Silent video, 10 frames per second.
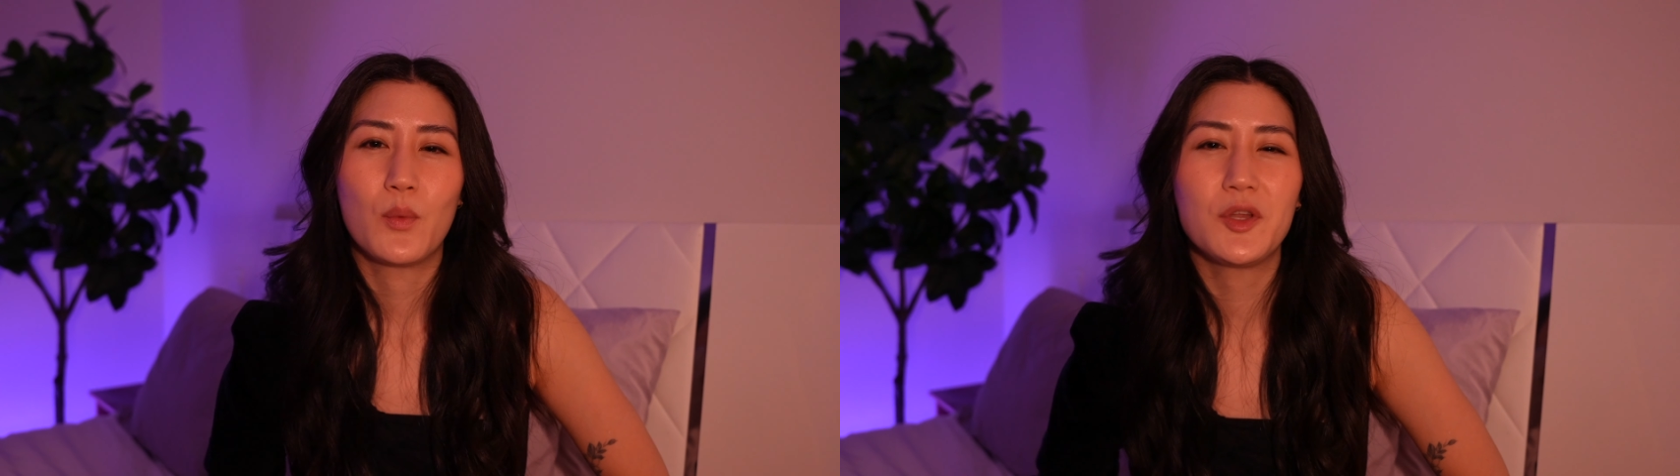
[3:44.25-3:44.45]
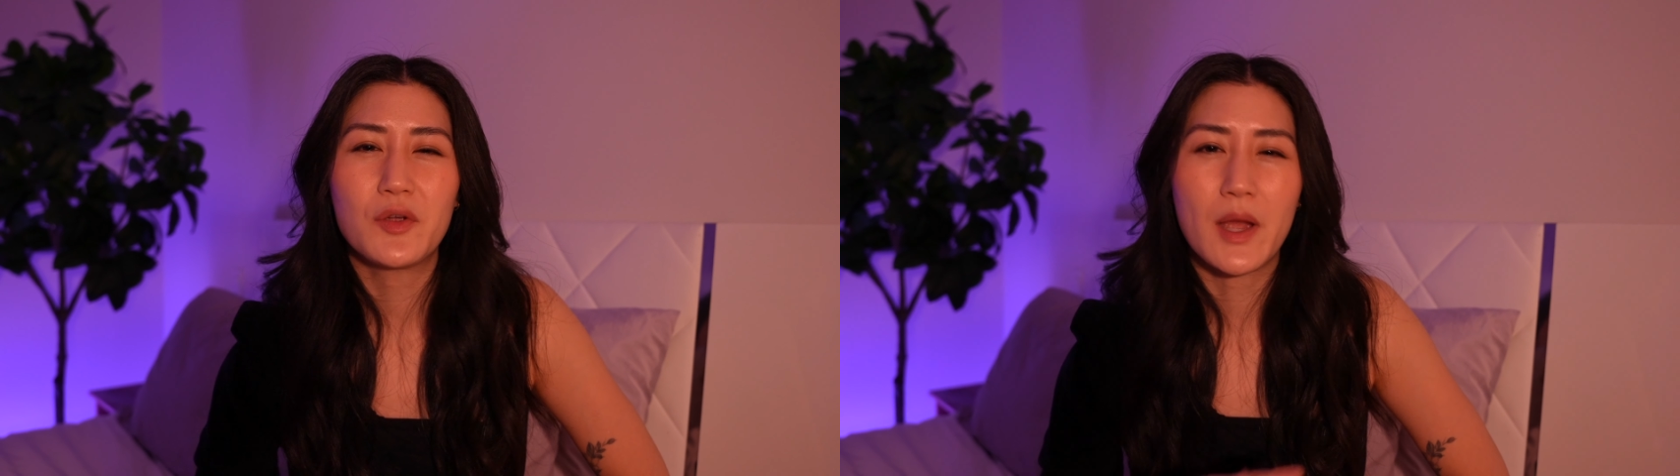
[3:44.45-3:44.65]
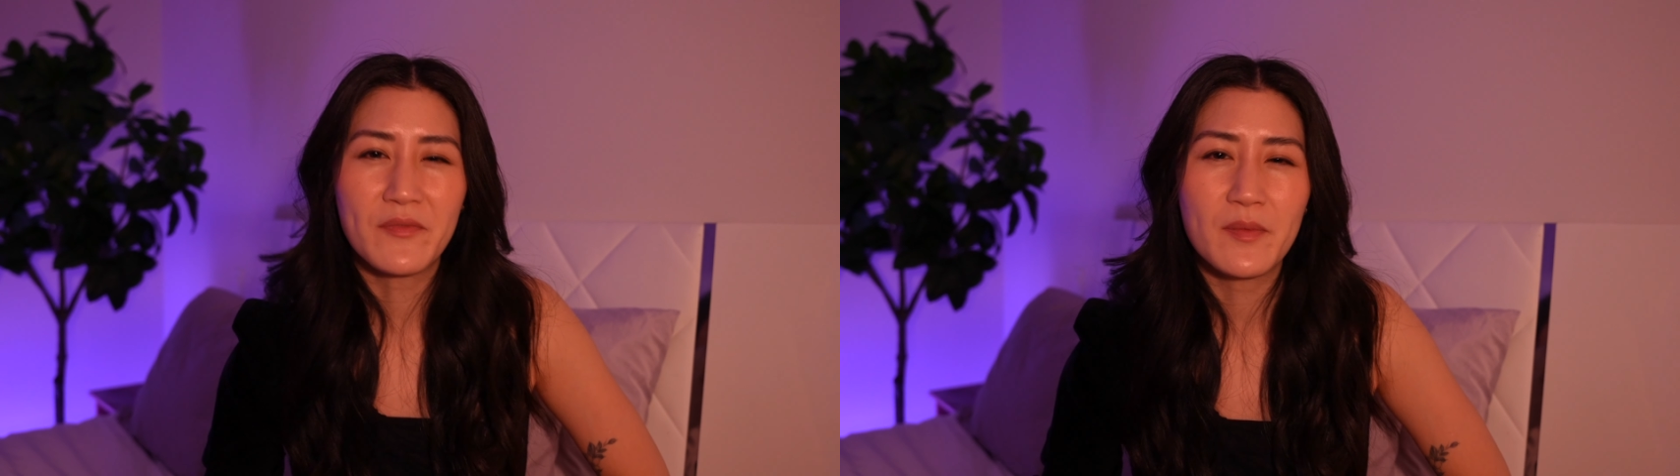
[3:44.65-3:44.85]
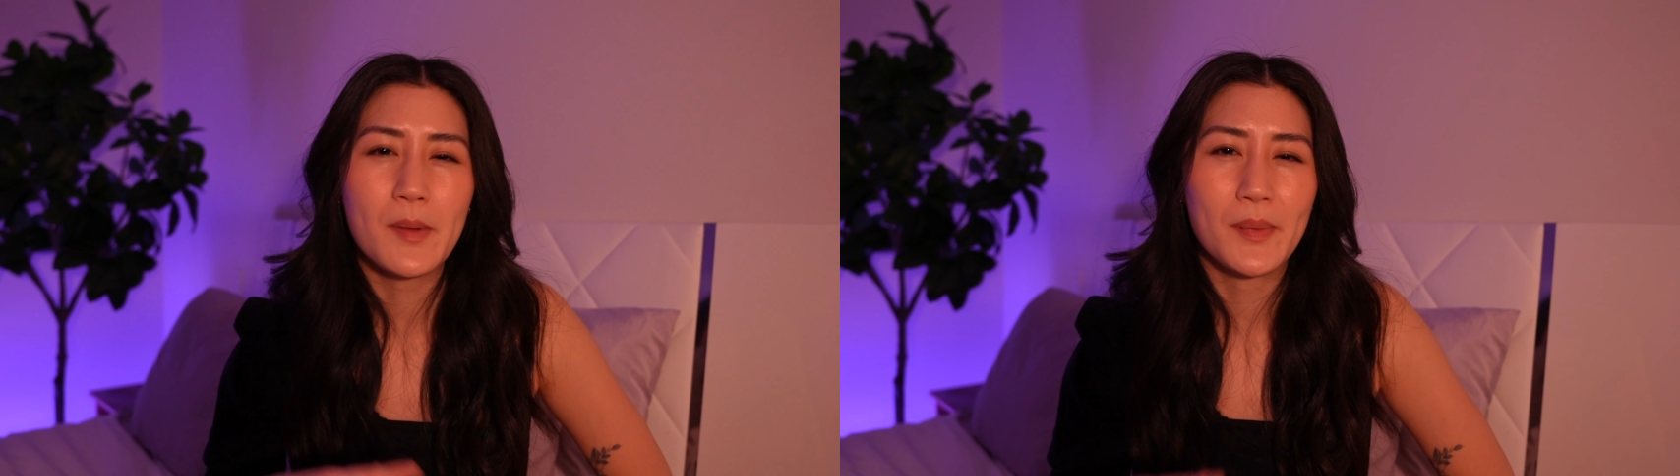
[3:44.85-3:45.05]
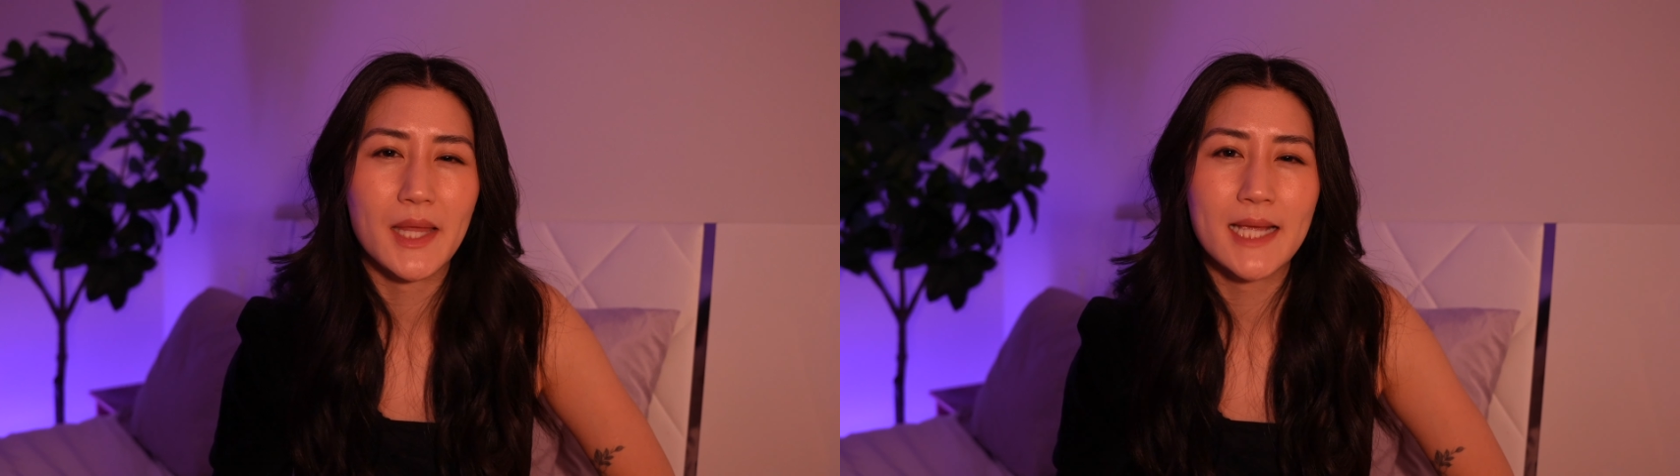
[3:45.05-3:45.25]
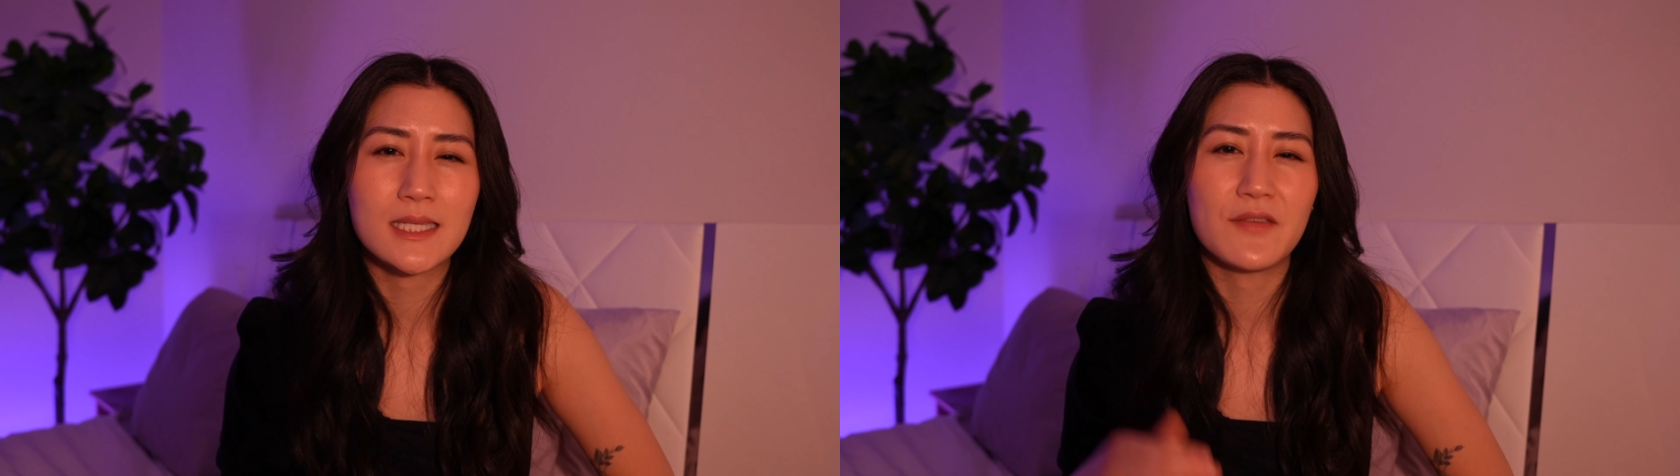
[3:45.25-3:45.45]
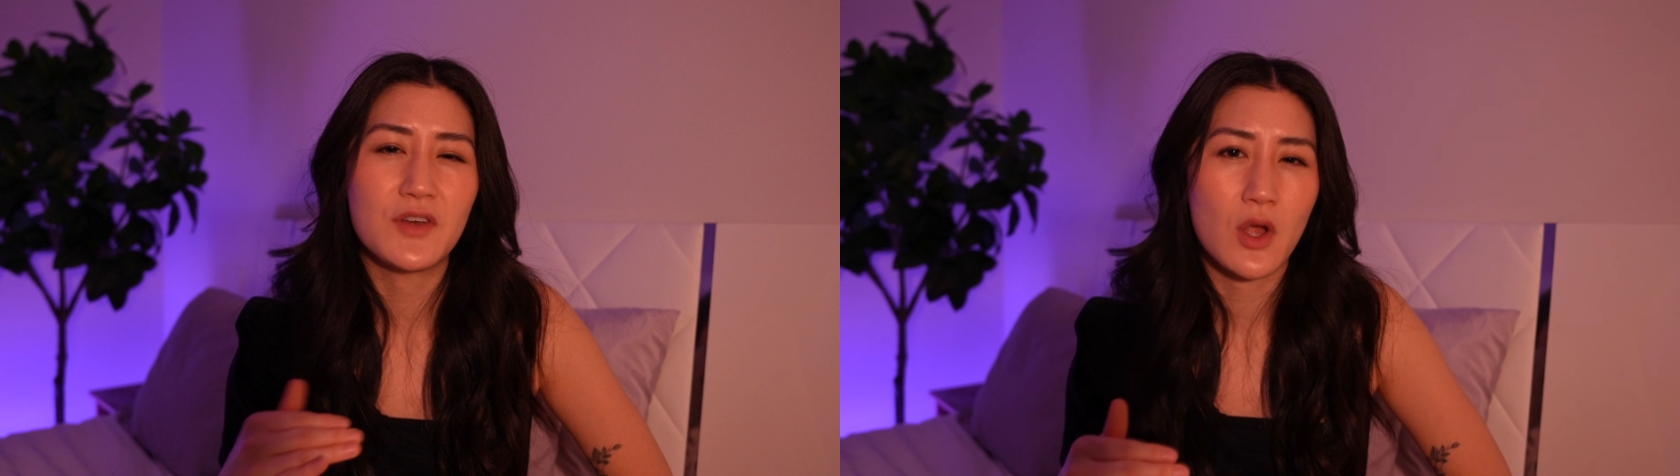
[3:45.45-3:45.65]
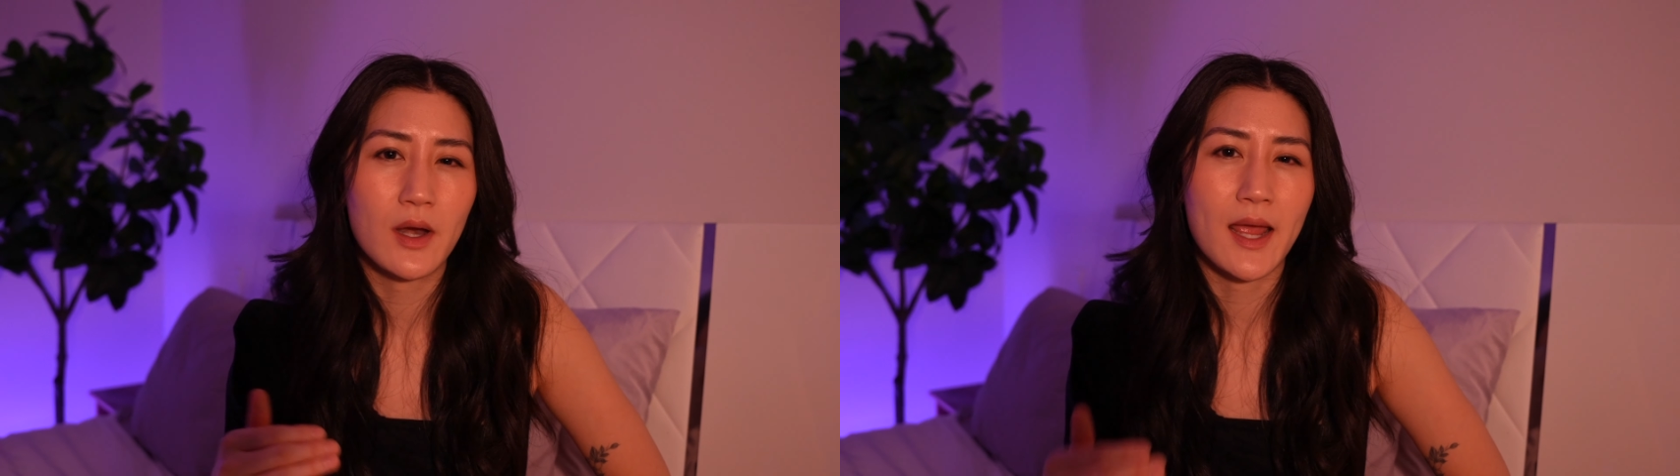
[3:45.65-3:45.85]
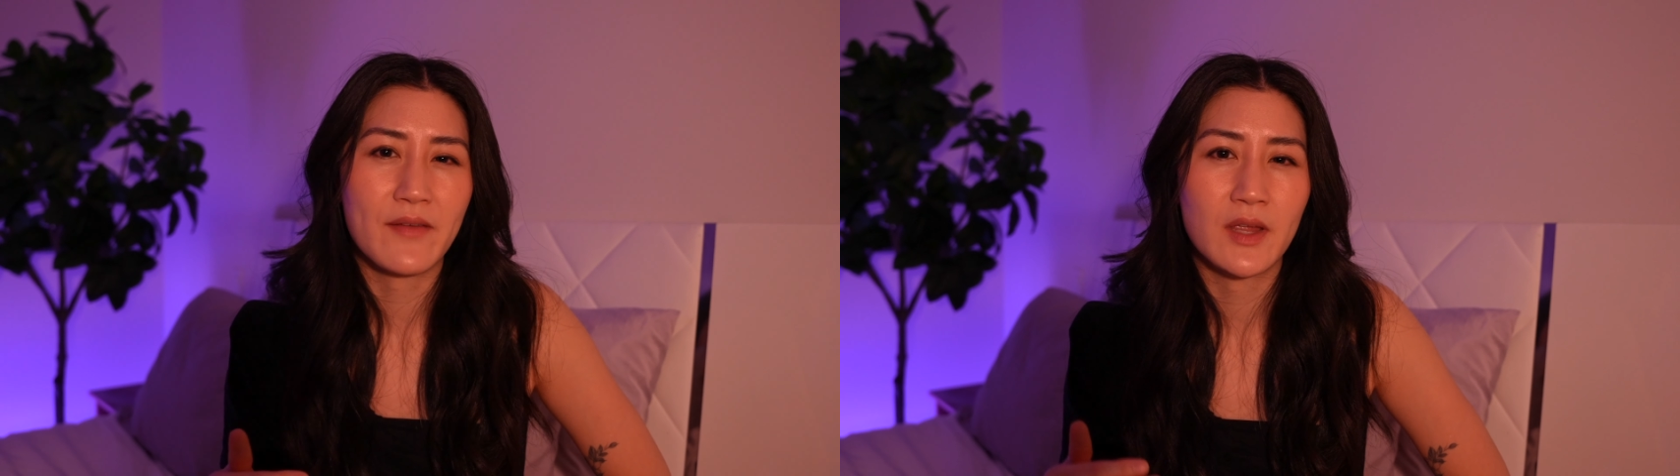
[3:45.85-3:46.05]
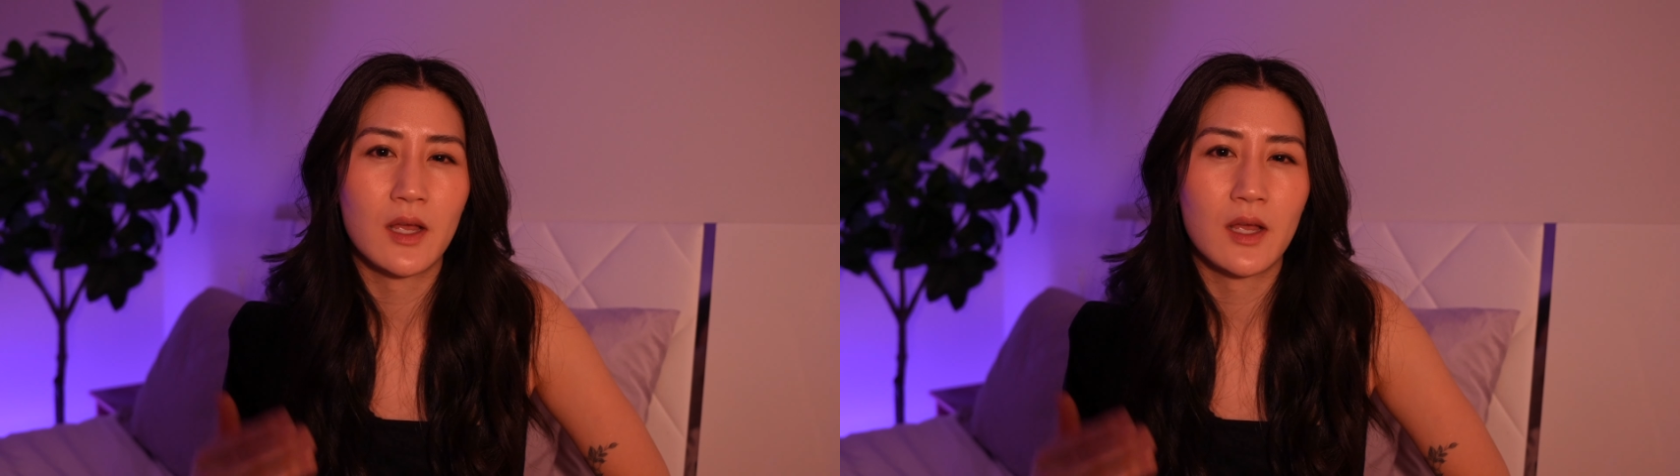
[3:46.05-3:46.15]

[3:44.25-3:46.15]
When you come from a place of not having